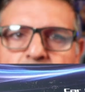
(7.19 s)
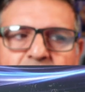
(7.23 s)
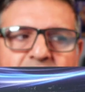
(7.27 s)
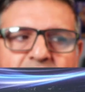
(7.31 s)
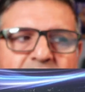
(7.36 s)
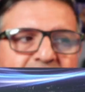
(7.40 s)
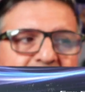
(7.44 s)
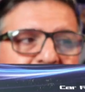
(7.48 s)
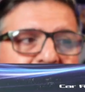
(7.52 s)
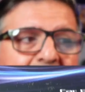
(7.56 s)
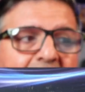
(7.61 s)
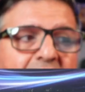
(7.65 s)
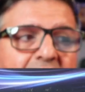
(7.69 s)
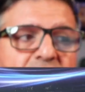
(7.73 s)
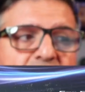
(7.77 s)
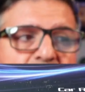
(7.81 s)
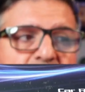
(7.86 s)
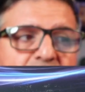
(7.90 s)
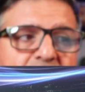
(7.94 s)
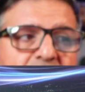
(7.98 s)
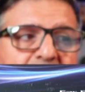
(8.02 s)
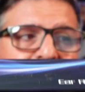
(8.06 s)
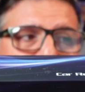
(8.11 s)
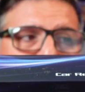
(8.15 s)
This
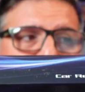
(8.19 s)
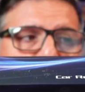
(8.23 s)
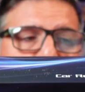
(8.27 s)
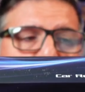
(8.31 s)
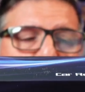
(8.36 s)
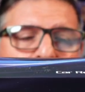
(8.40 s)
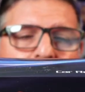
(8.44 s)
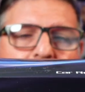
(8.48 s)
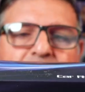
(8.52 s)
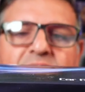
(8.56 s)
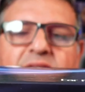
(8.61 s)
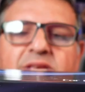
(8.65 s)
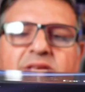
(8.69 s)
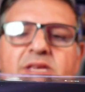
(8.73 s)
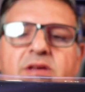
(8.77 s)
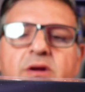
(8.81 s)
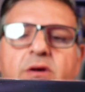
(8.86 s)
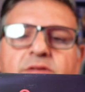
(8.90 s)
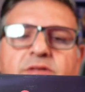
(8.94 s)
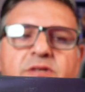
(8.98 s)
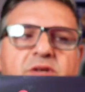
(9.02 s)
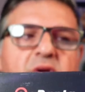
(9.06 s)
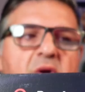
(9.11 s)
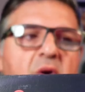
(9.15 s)
HD eRapta
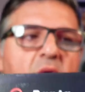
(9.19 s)
to